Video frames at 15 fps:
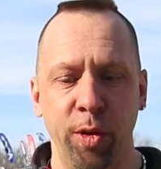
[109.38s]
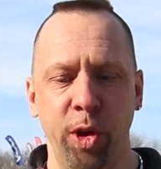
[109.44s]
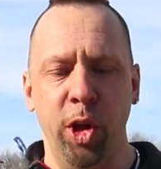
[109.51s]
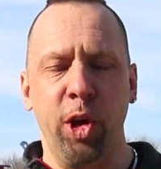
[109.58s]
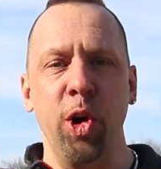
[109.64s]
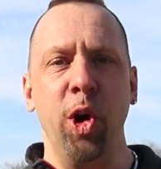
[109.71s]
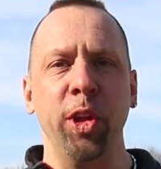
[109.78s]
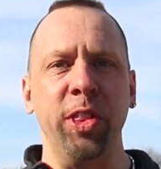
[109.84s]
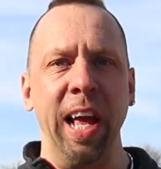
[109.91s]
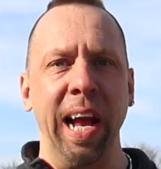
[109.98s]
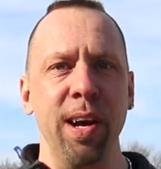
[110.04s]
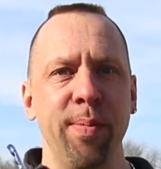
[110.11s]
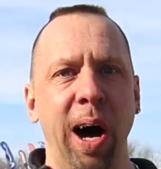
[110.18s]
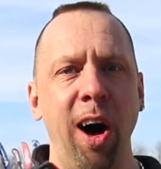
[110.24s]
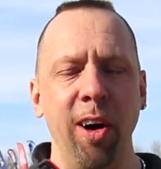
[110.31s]
the real cool thing
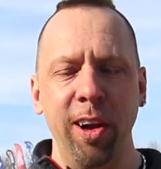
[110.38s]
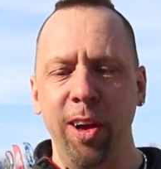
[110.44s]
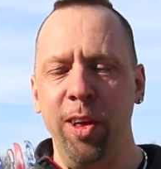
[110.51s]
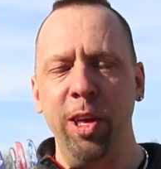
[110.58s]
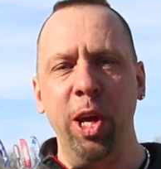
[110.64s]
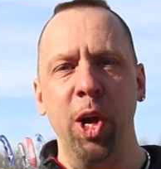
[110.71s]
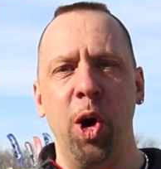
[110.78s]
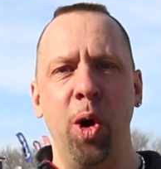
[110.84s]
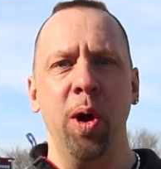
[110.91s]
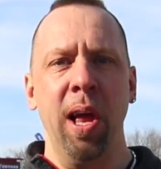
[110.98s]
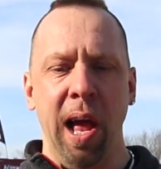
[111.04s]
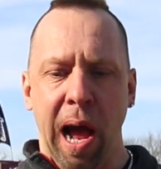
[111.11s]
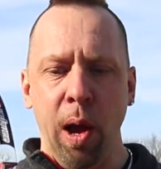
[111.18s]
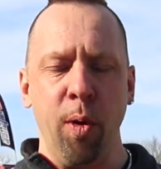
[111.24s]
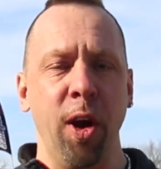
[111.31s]
about, you know,
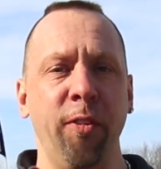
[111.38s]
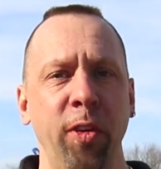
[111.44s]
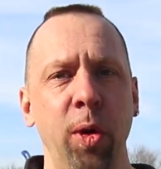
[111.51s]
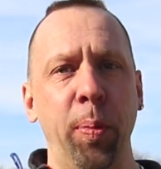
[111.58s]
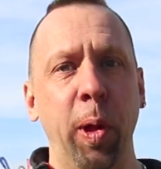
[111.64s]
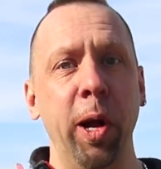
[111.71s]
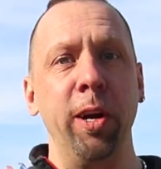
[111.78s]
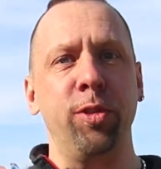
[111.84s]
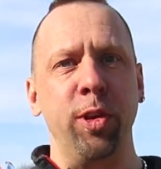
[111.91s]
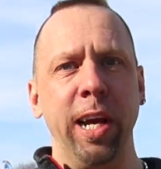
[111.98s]
I work for the Polaris